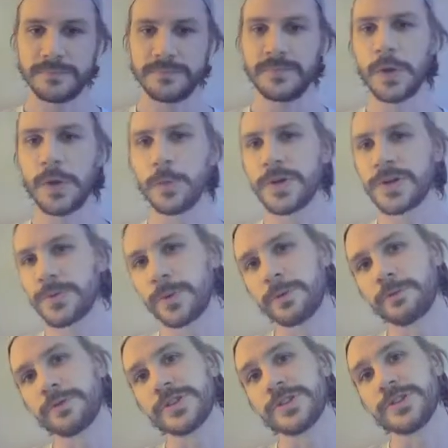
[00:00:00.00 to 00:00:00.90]
which
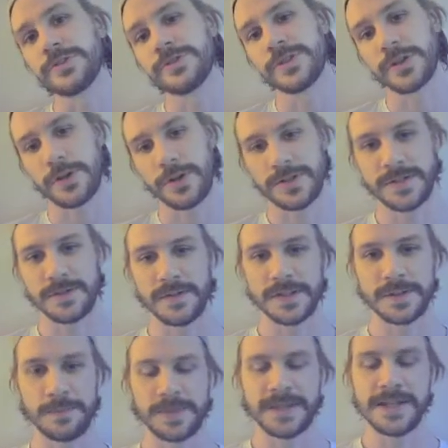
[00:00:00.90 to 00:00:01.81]
will reduce the cost of
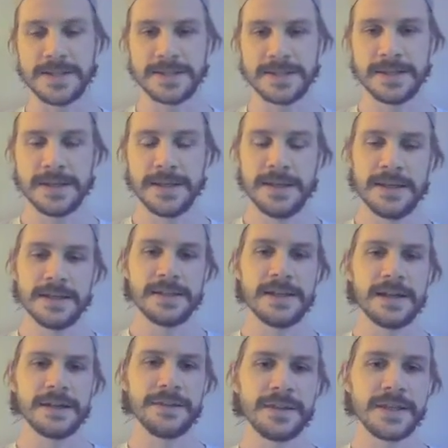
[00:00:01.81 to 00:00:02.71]
this beast.
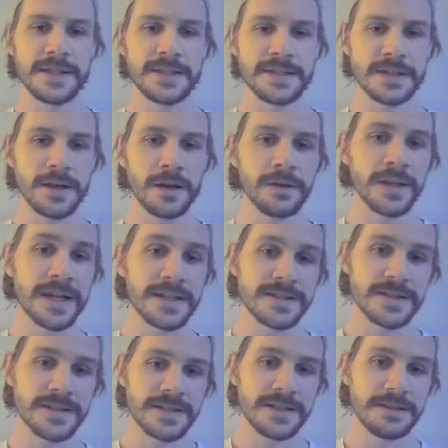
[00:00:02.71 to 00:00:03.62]
Now this card
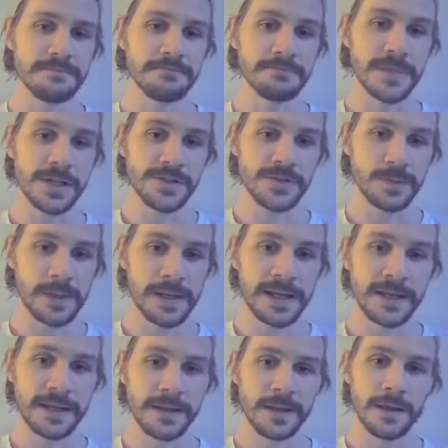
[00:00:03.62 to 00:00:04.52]
hasn't seen much
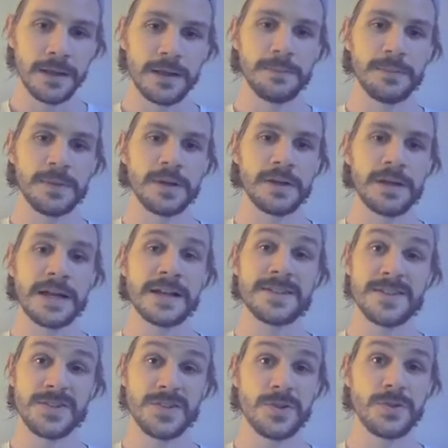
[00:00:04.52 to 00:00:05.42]
play, but
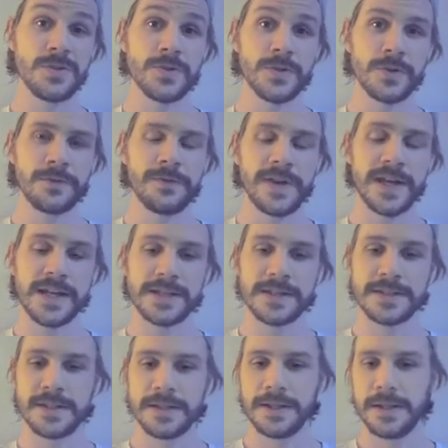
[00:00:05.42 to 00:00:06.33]
as a tutor
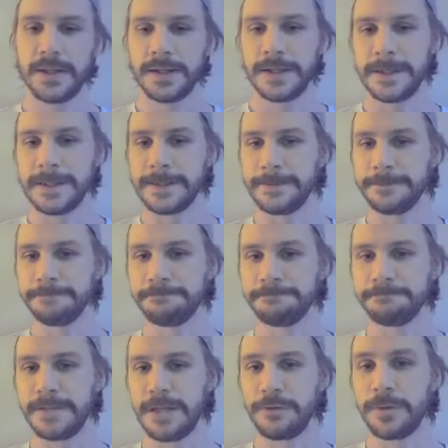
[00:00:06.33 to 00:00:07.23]
effect,
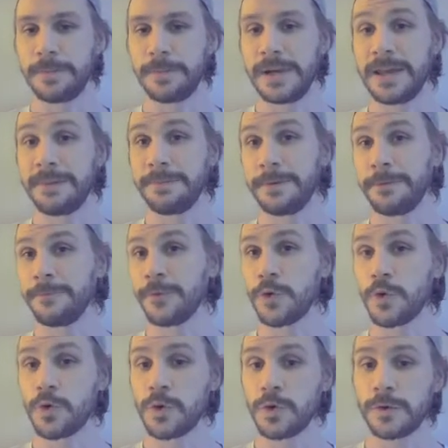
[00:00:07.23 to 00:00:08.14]
if you play it
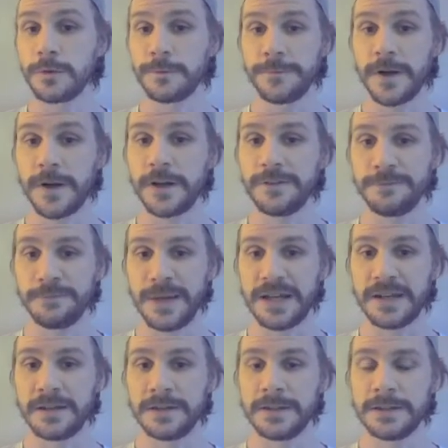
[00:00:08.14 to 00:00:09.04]
before 5
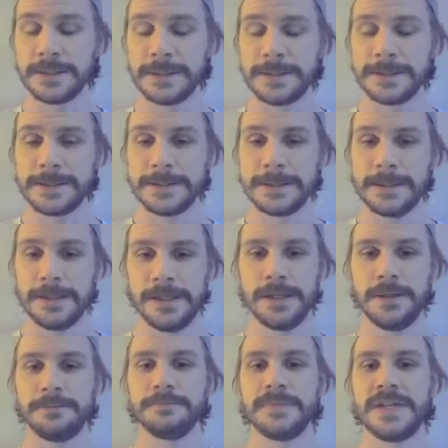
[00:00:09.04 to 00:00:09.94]
mana,
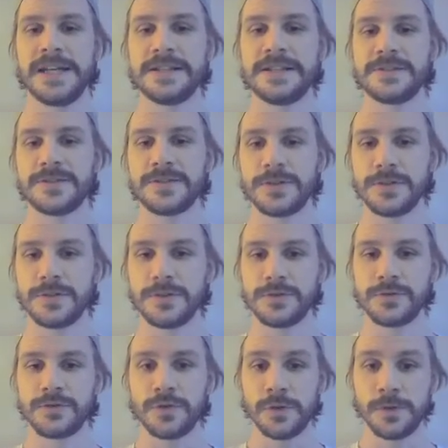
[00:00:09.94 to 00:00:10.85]
it's
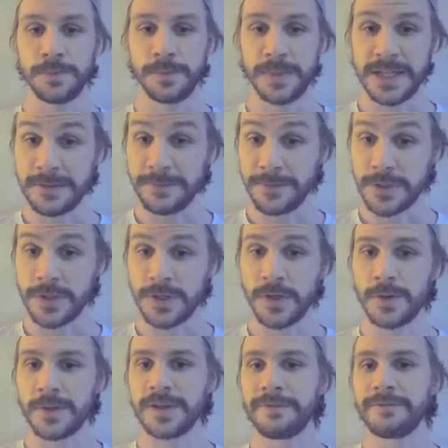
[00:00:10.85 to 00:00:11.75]
draw a beast for 2 and then